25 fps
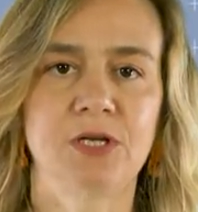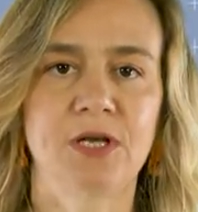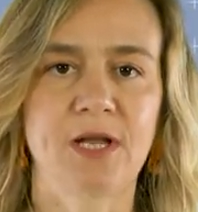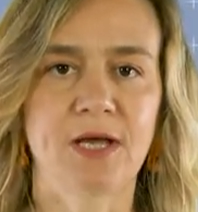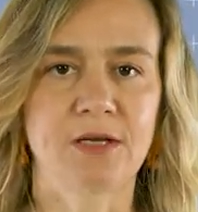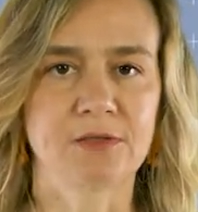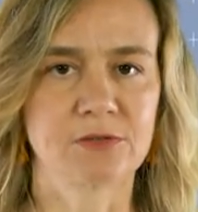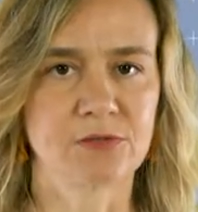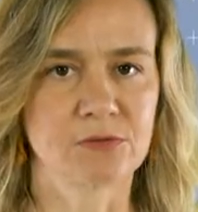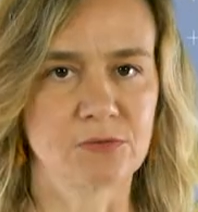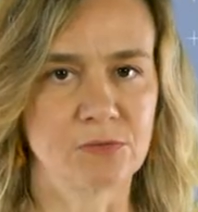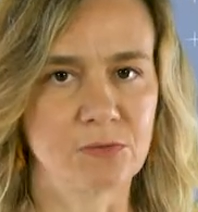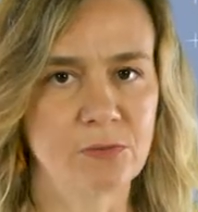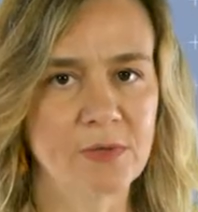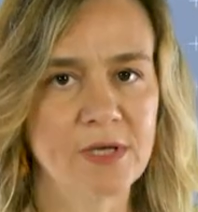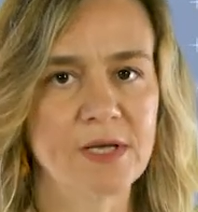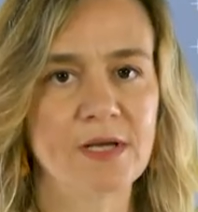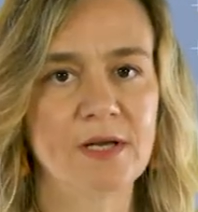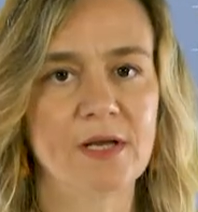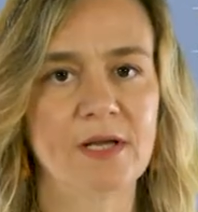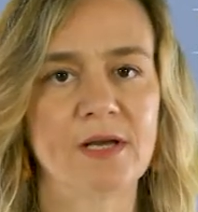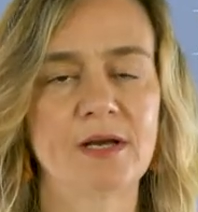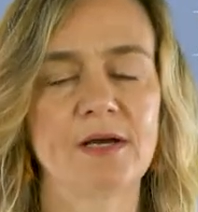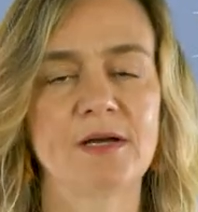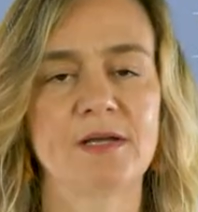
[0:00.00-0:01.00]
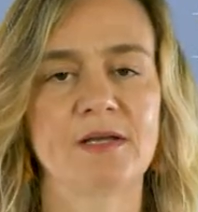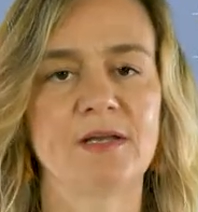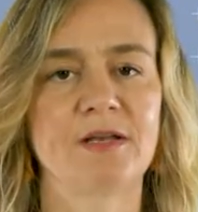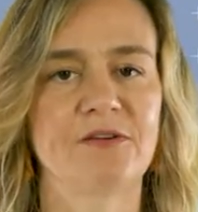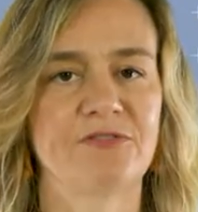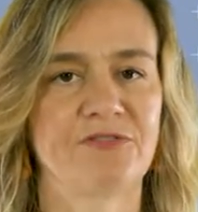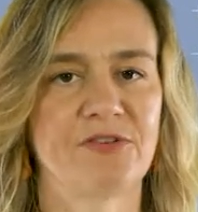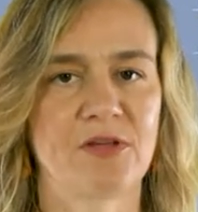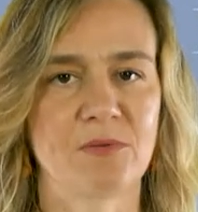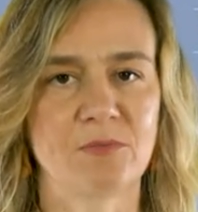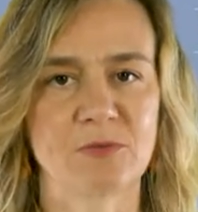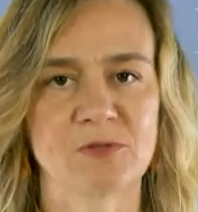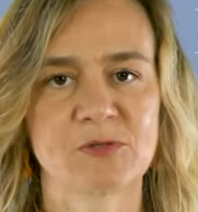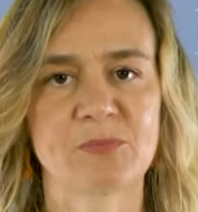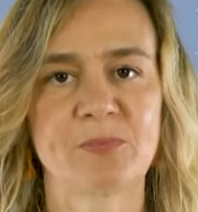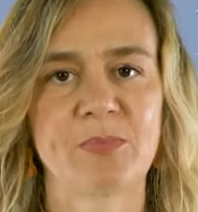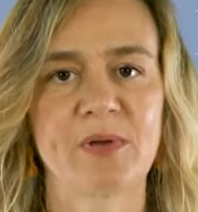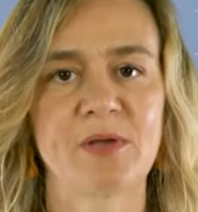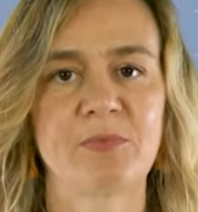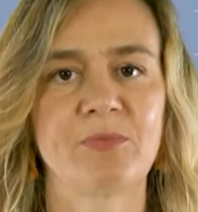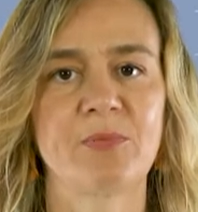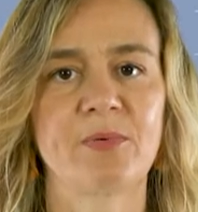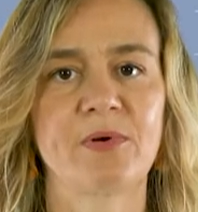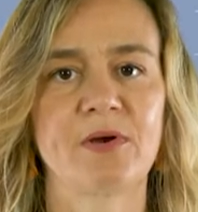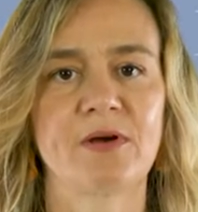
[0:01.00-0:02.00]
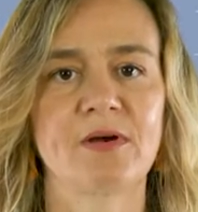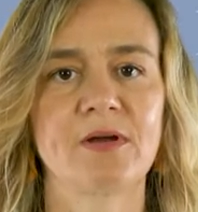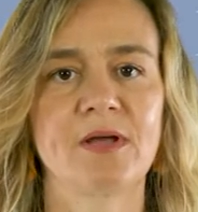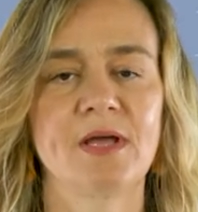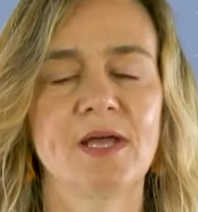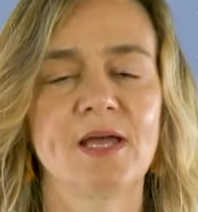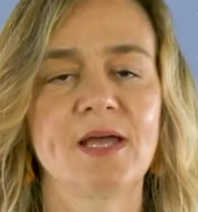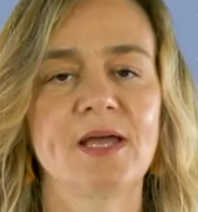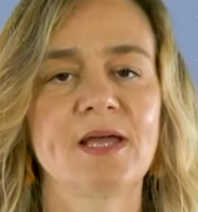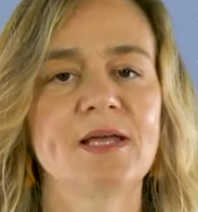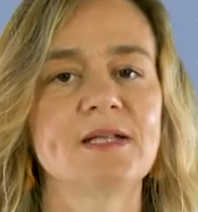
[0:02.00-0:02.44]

Langdon Winner, in a famous paper,